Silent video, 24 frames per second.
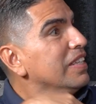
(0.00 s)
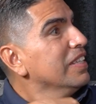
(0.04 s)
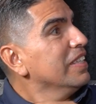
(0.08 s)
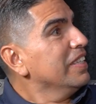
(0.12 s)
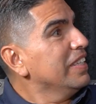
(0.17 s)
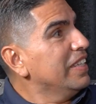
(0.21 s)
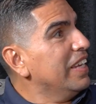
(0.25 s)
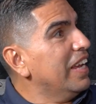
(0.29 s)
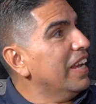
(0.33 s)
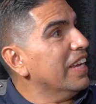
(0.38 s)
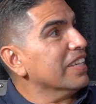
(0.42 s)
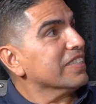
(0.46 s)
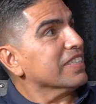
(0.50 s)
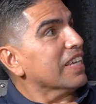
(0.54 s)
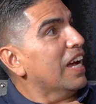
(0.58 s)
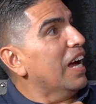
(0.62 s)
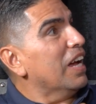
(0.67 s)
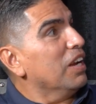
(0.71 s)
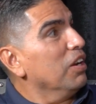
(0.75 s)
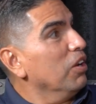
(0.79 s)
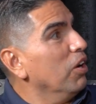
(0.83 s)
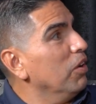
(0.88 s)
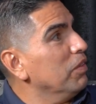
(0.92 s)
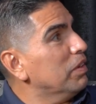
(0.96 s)
Yes,
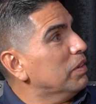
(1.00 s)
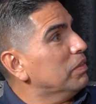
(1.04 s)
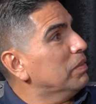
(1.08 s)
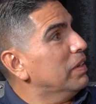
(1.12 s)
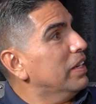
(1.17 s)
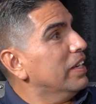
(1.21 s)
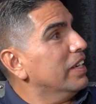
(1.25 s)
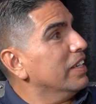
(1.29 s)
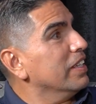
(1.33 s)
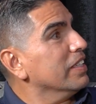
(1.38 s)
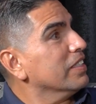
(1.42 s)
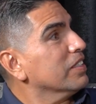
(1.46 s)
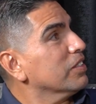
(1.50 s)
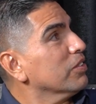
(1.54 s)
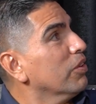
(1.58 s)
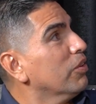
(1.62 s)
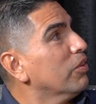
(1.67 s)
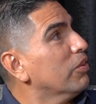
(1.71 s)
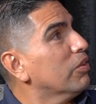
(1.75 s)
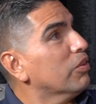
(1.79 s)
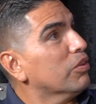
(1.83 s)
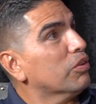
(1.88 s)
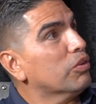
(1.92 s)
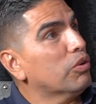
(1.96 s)
I love it, man.
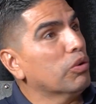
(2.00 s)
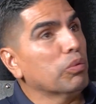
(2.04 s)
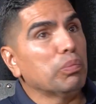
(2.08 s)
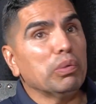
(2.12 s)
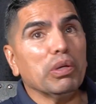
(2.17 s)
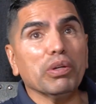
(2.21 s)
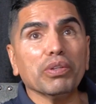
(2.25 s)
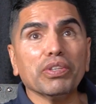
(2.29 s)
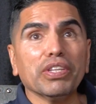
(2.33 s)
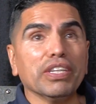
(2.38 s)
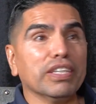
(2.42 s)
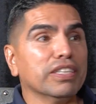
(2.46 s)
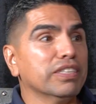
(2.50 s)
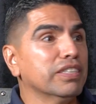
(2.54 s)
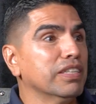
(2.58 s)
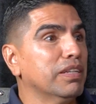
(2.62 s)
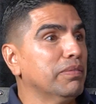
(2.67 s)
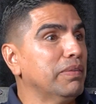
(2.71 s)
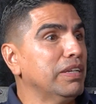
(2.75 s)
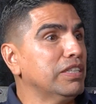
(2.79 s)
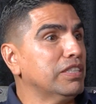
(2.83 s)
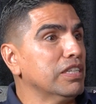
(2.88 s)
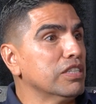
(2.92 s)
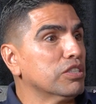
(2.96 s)
So, who built this an
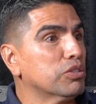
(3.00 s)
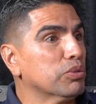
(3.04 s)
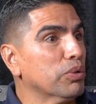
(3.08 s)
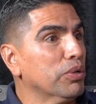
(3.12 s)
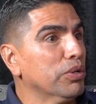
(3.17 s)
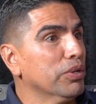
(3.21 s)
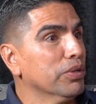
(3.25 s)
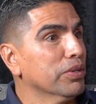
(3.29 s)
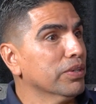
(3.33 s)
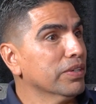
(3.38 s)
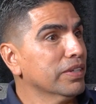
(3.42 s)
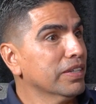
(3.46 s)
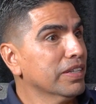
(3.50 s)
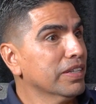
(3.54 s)
amazing studio?